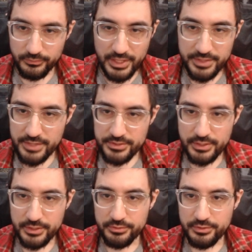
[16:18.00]
And that's
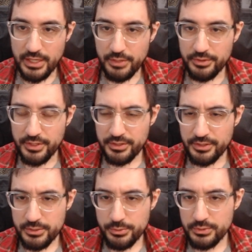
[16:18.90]
it. I
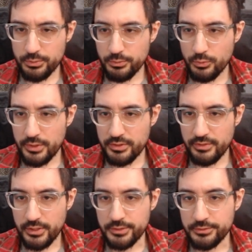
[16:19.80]
think this was one
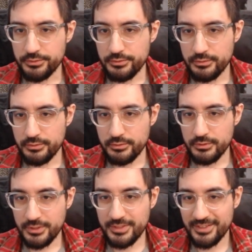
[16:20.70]
divine.
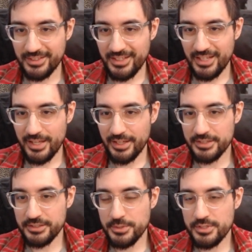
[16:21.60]
I
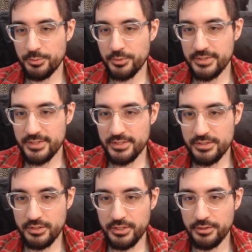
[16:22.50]
guess there was some
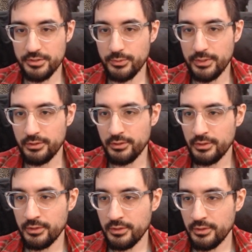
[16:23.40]
resistance on here as well.
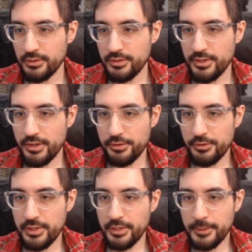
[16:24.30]
The other
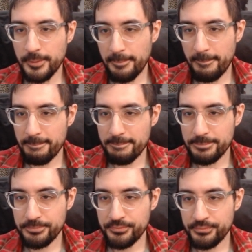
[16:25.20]
ring,
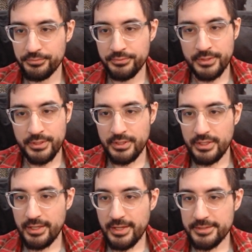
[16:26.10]

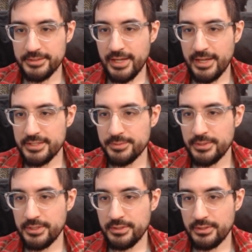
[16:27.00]
it has cast
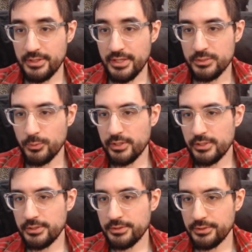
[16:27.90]
speed as
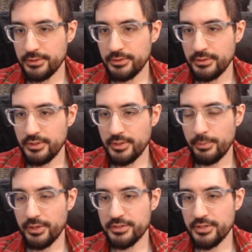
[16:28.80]
well,
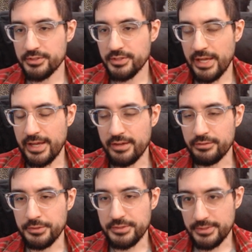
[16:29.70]
but it doesn't
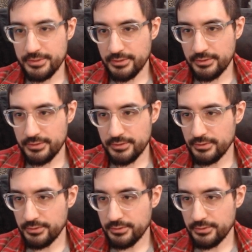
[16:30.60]
have resistance.